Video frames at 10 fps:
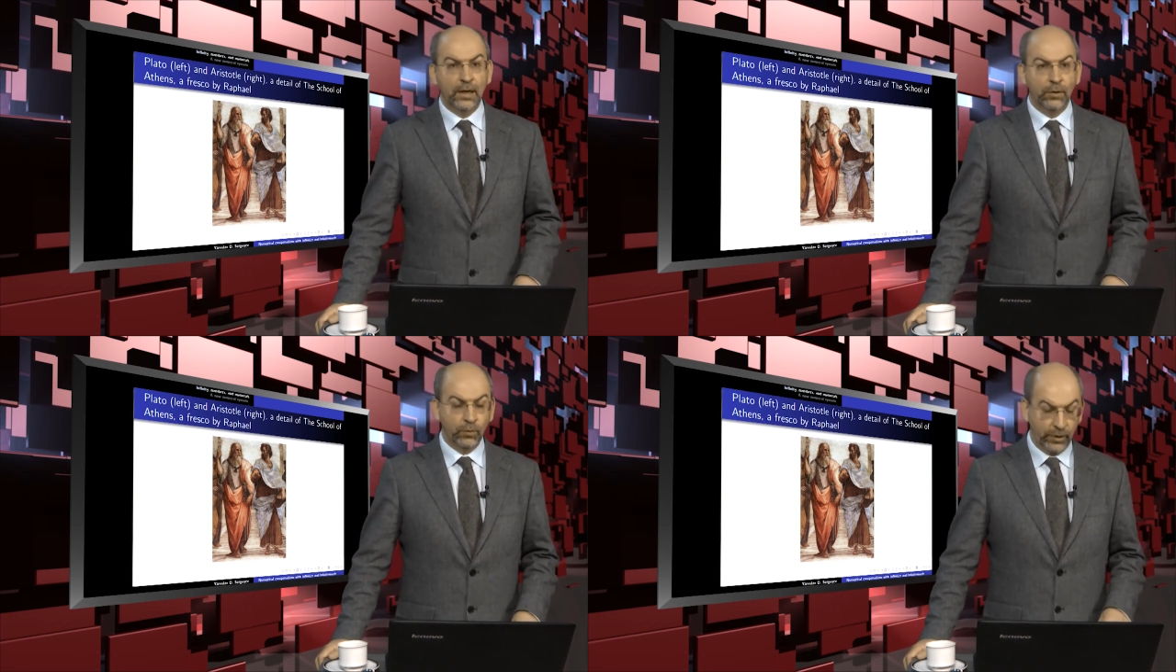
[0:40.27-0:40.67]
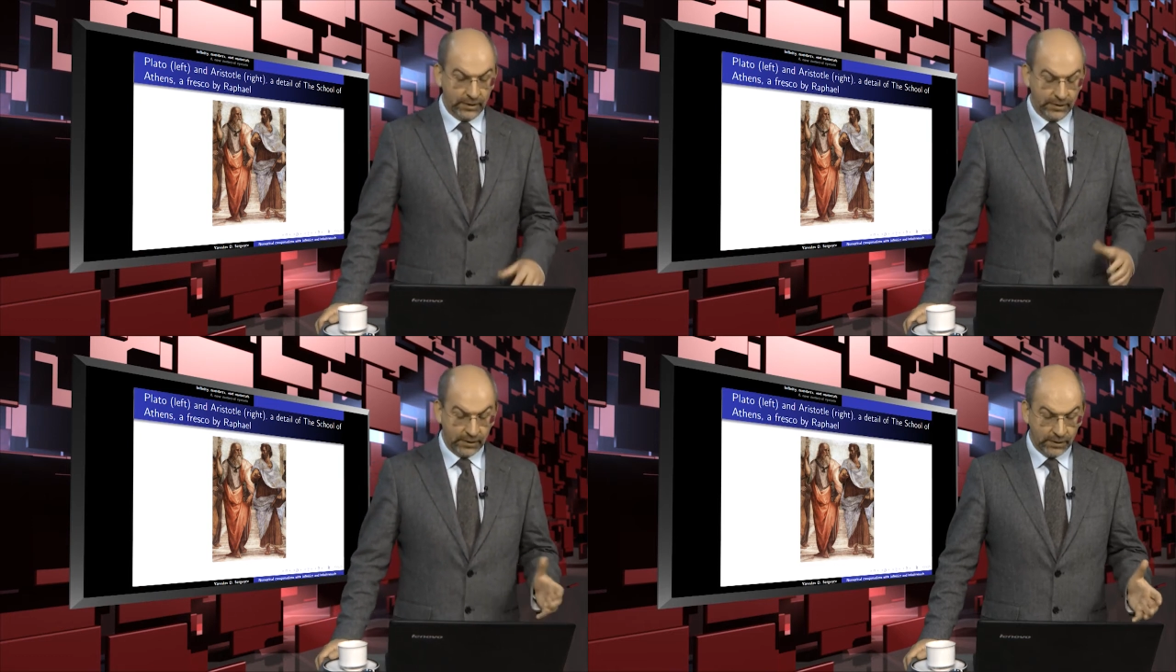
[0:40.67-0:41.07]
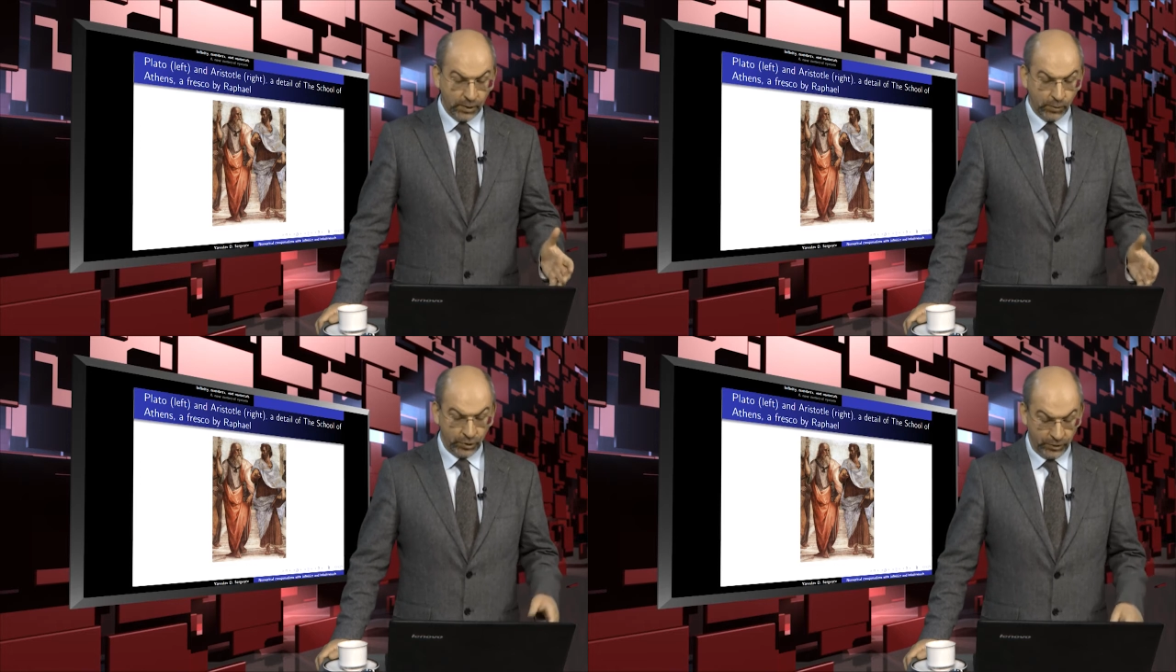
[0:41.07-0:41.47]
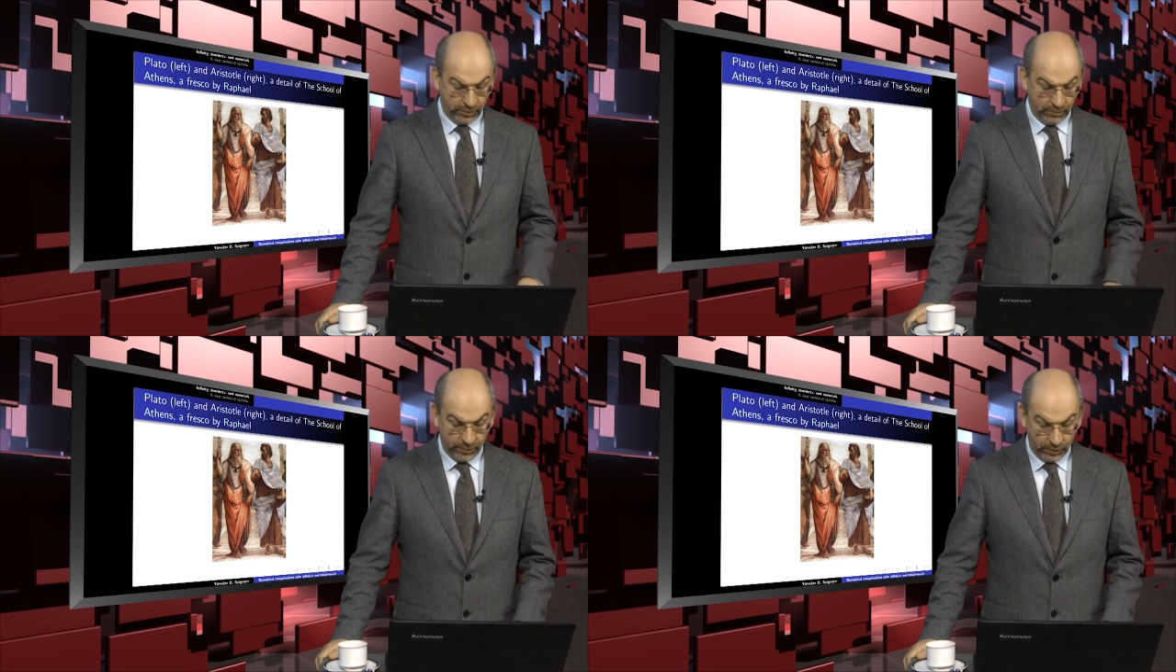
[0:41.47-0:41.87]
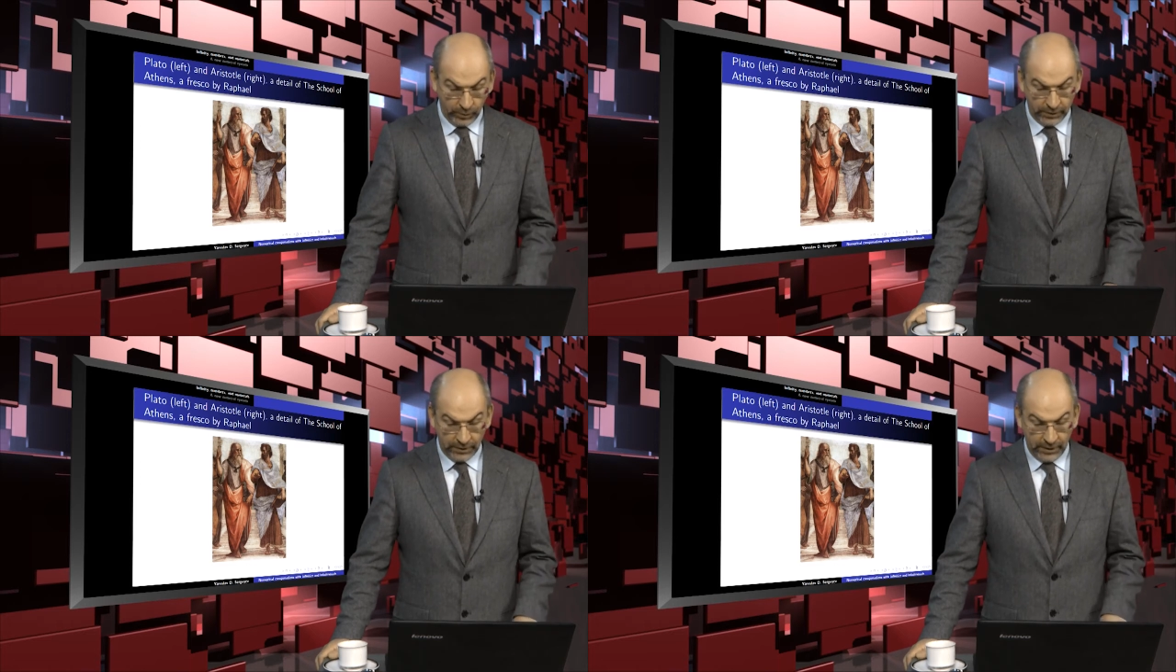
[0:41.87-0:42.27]
who has distinguished
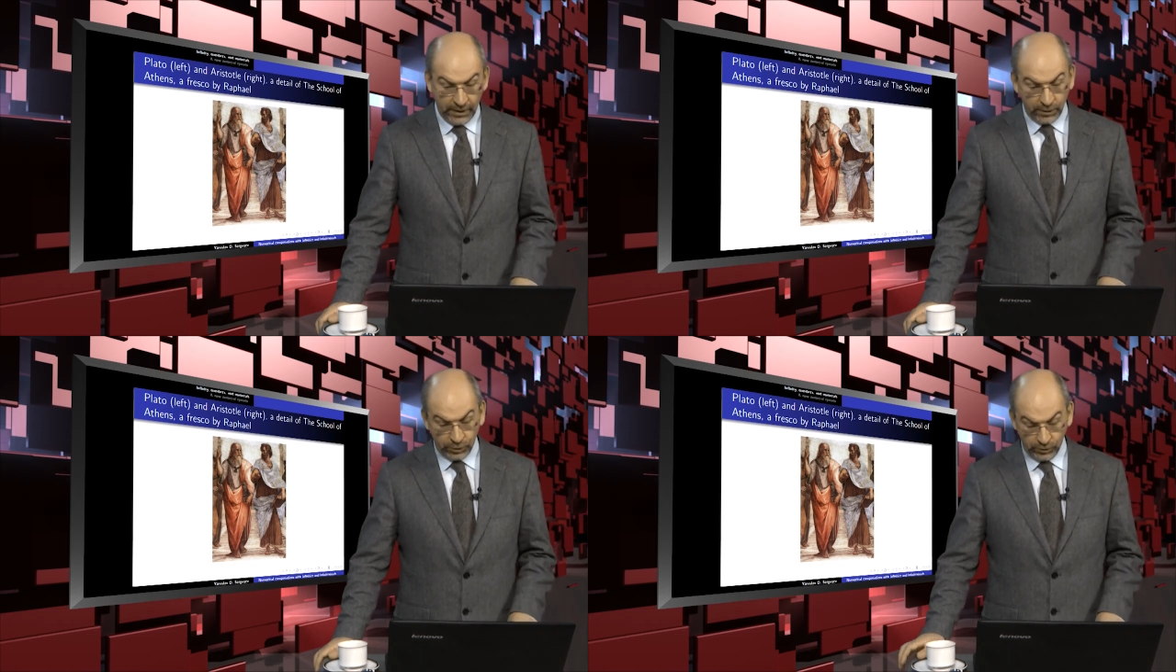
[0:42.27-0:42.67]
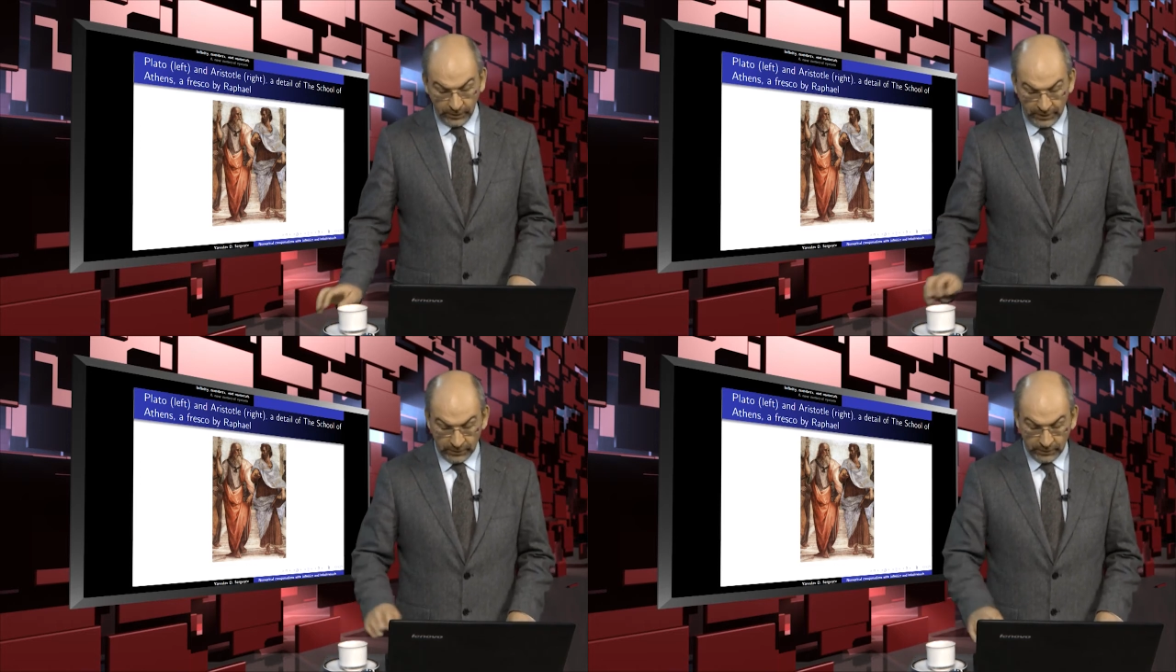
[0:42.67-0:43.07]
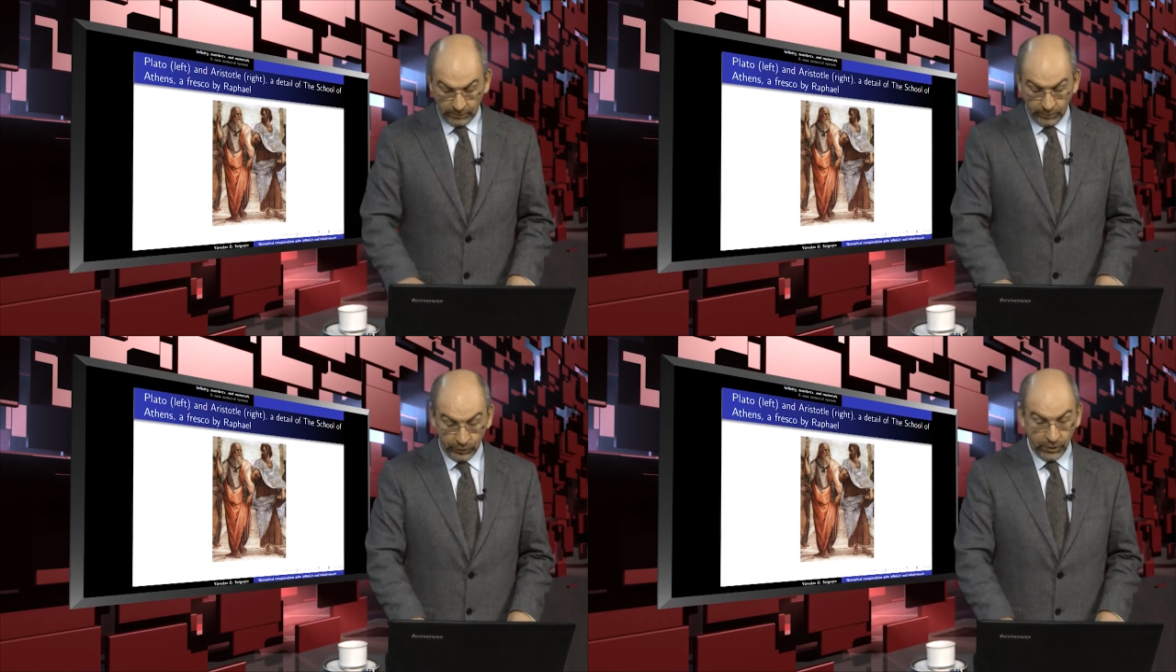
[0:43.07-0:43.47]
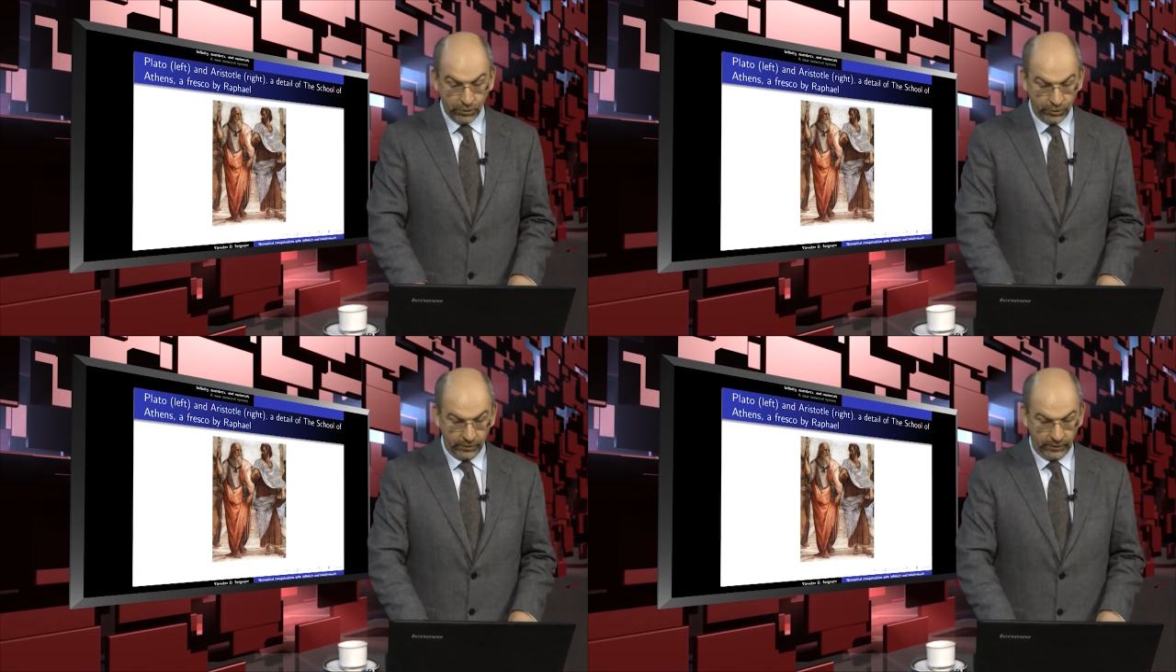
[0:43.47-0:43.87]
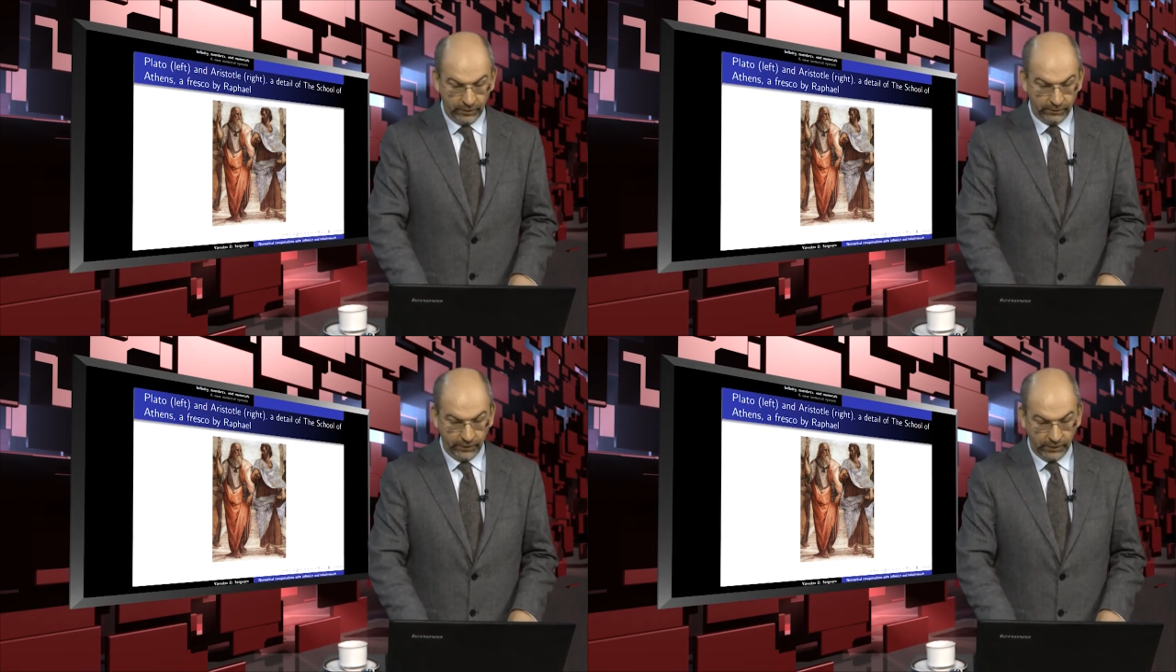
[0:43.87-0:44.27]
between actual and potential
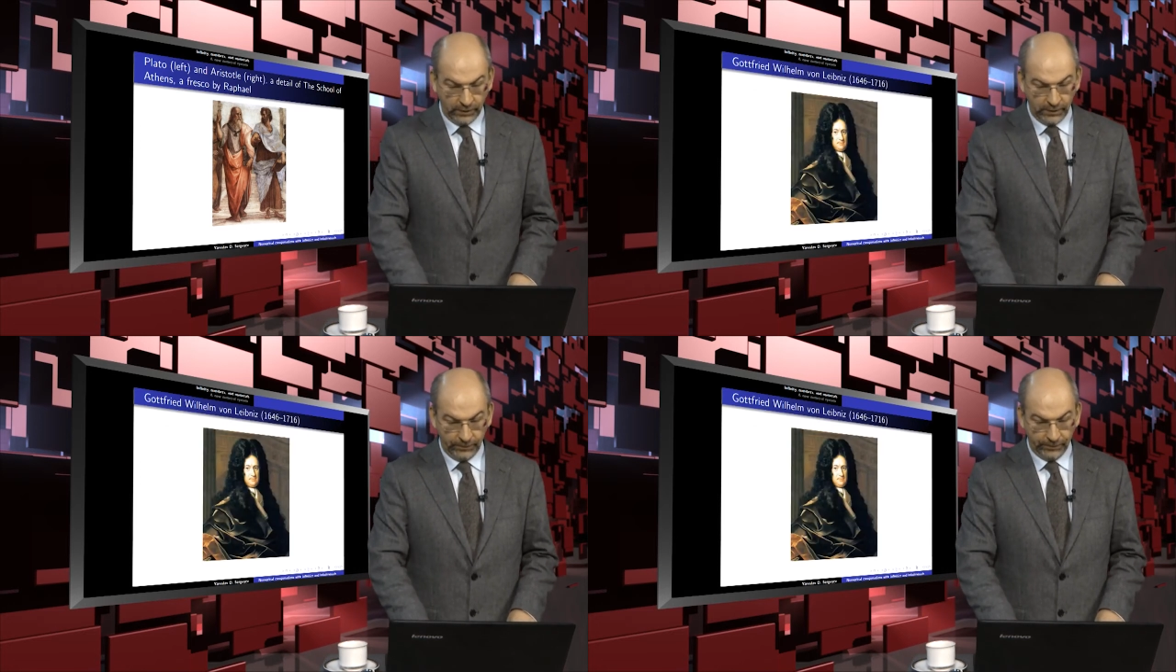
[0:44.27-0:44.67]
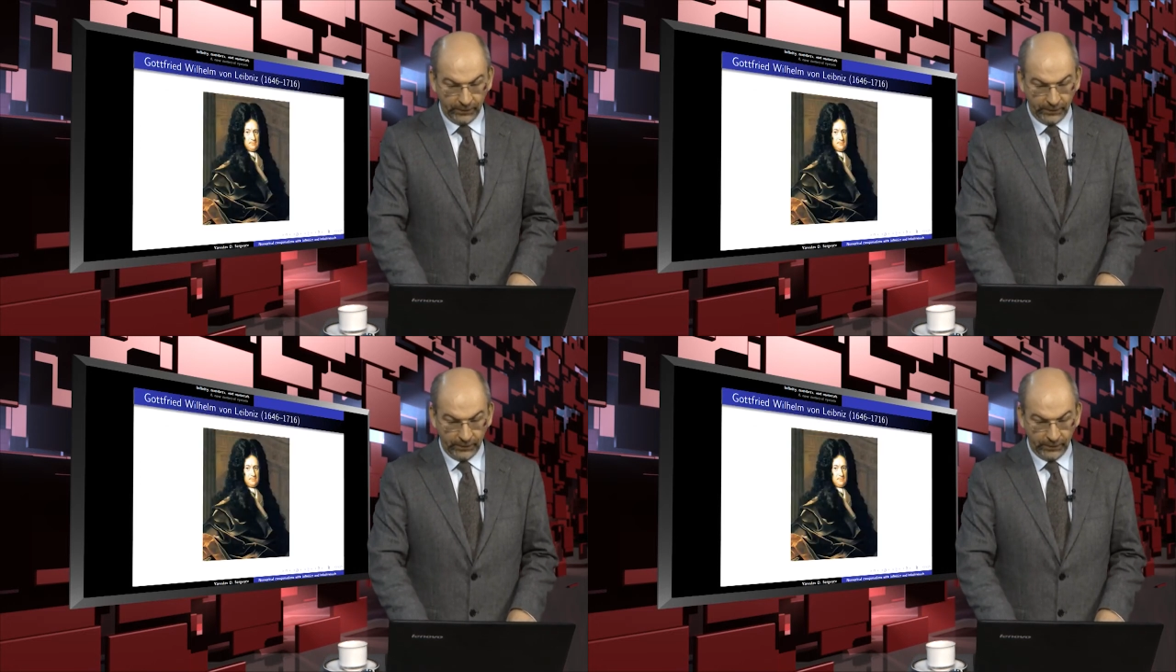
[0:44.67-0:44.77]
infinity.